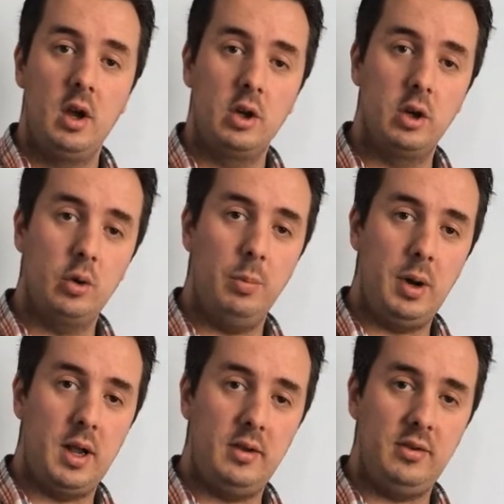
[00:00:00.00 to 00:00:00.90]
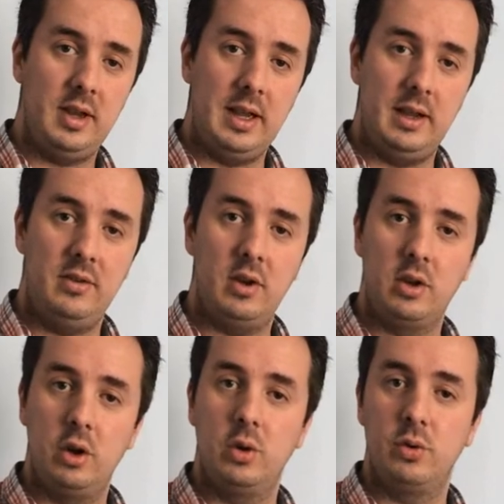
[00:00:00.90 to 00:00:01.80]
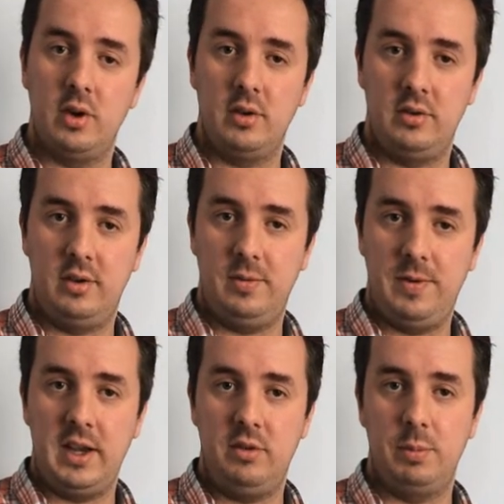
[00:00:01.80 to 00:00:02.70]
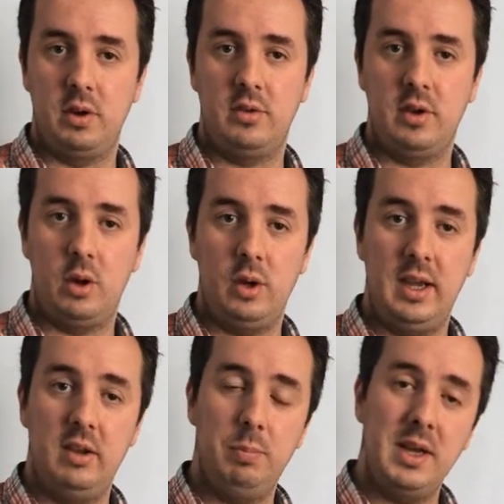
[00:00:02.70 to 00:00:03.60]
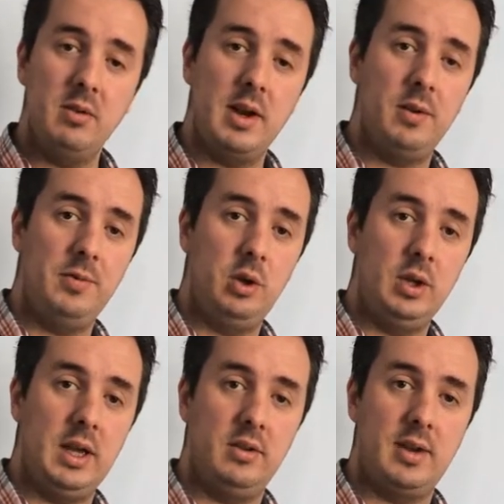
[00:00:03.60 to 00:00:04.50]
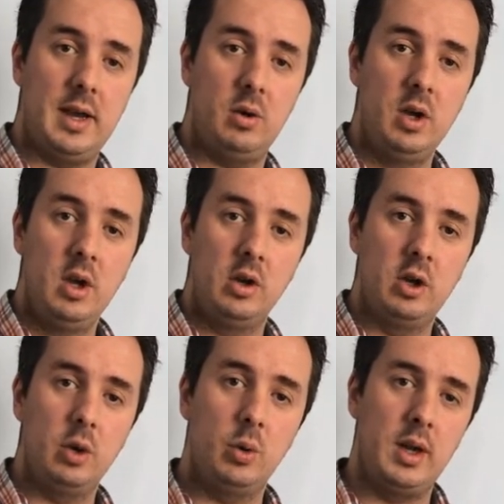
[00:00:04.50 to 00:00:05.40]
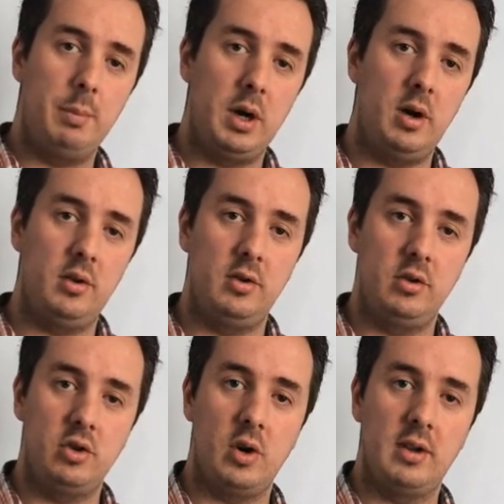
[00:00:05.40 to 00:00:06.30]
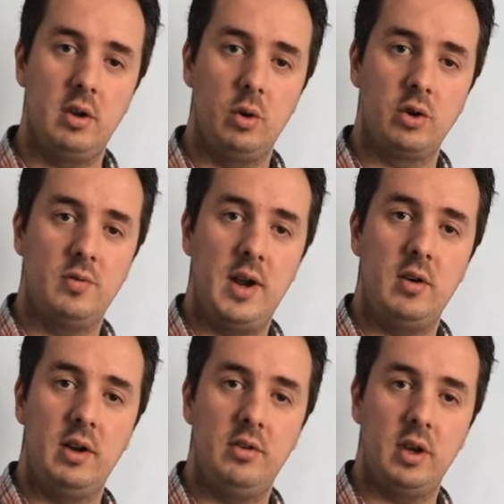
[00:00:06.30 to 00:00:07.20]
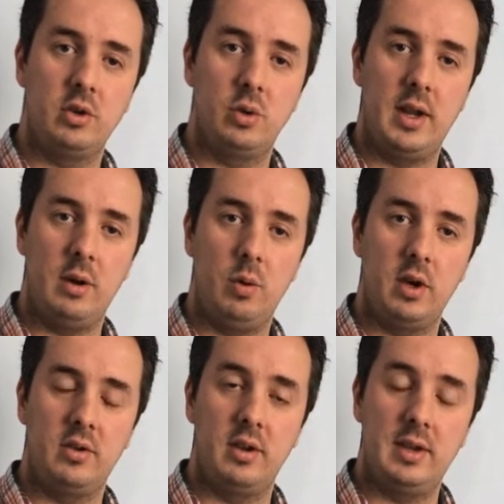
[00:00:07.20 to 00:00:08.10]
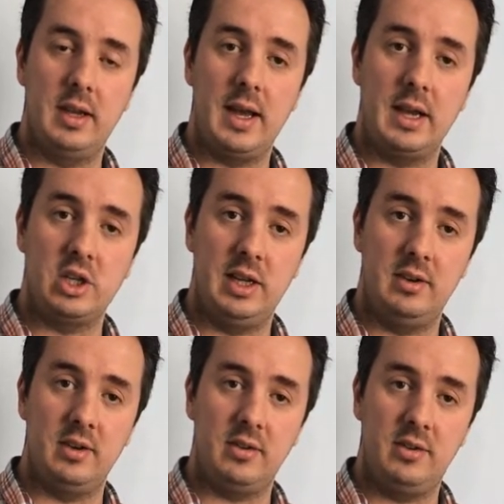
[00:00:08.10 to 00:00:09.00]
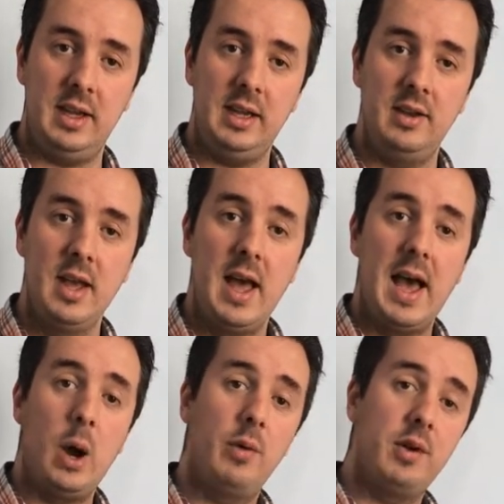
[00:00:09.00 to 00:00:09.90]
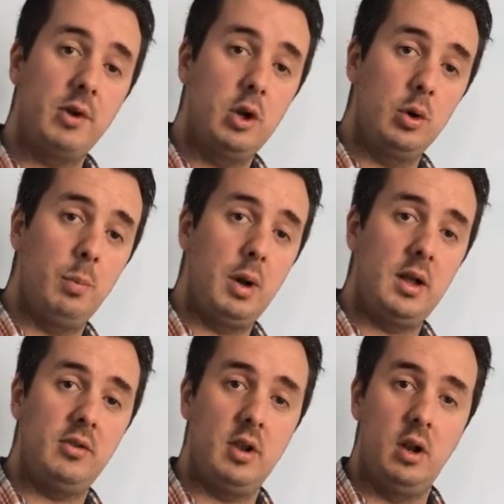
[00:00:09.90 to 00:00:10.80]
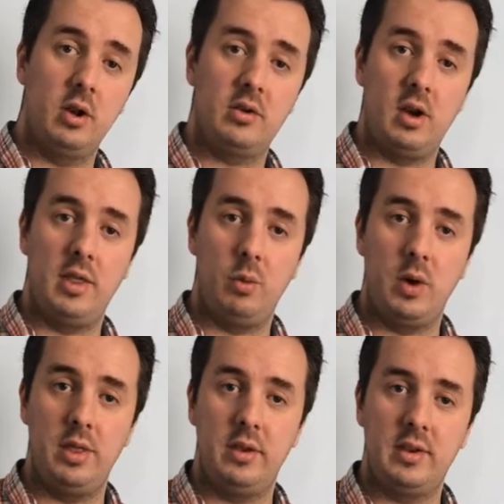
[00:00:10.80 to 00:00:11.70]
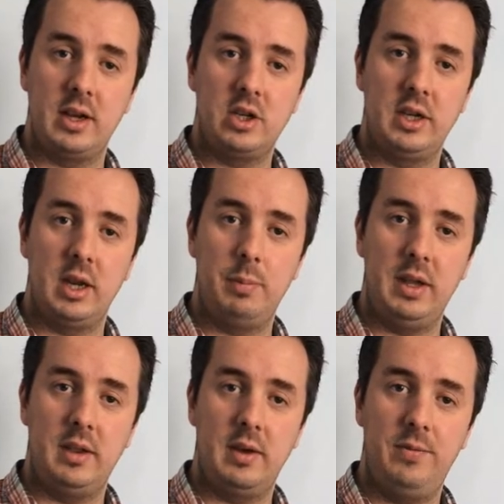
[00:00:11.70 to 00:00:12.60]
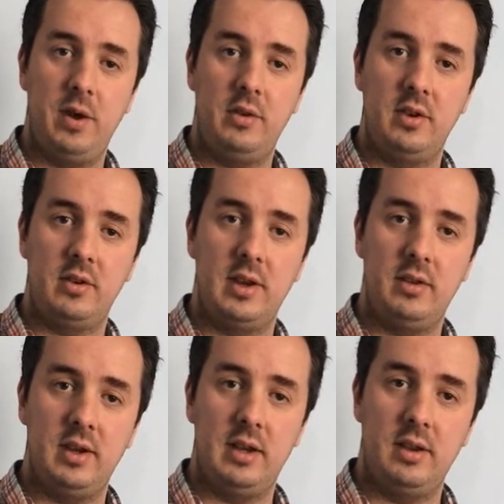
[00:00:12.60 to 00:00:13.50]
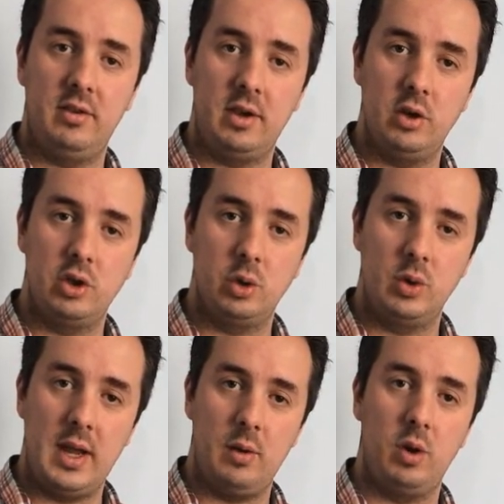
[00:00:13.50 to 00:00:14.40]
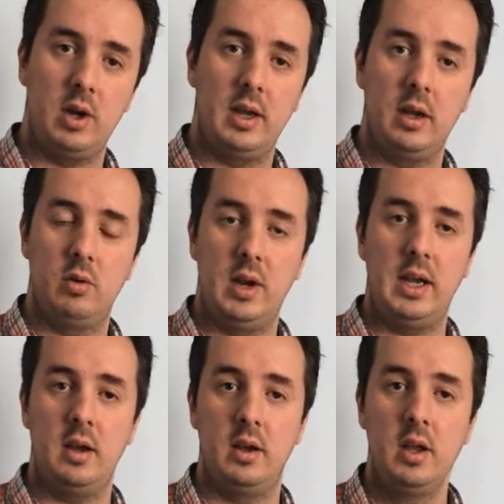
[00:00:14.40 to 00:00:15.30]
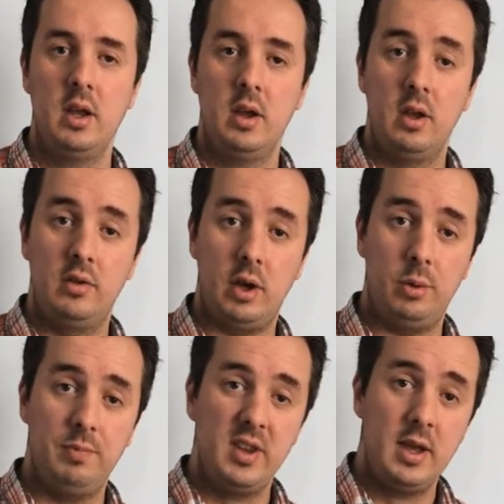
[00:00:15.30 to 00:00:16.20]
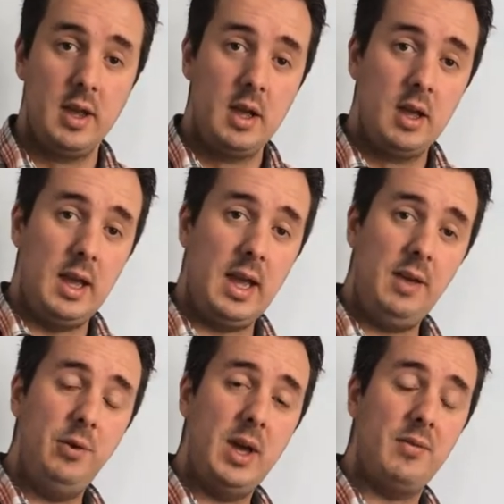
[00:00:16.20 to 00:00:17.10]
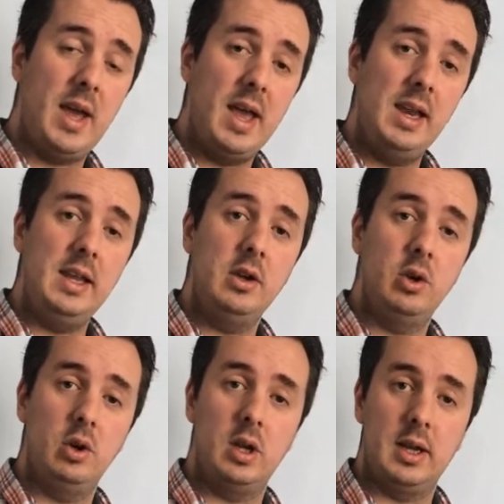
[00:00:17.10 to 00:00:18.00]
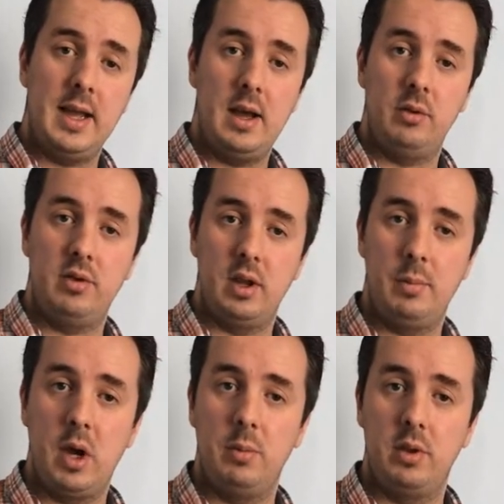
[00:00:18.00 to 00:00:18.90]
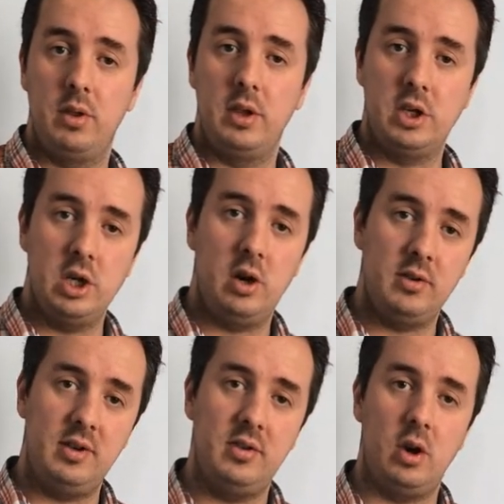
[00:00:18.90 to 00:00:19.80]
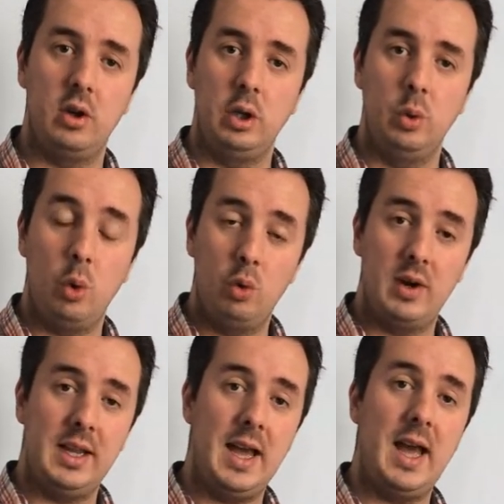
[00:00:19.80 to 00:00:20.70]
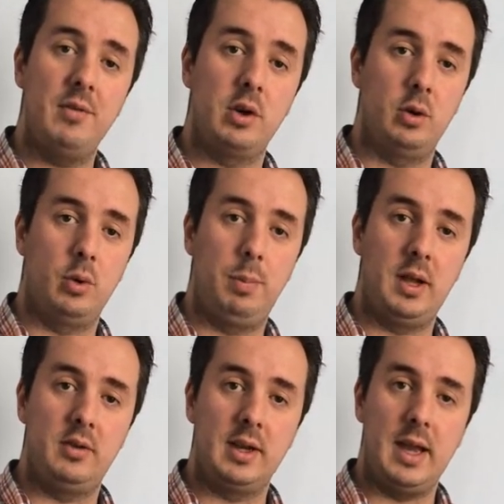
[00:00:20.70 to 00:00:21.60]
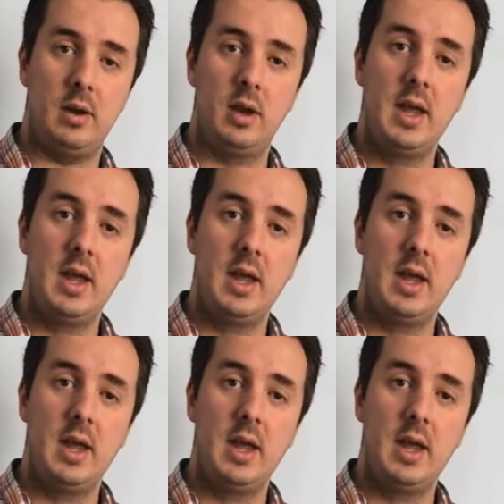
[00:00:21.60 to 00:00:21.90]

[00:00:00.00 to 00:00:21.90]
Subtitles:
Google Plus is Google's answer to Facebook. So it's been around a few years now. Google in the past has tried to launch various social networks that didn't actually succeed. However, Google Plus looks like the one that's actually going to be their first success in the social networking arena. So if you have any Google accounts at the moment, the chances are you already have a Google Plus account.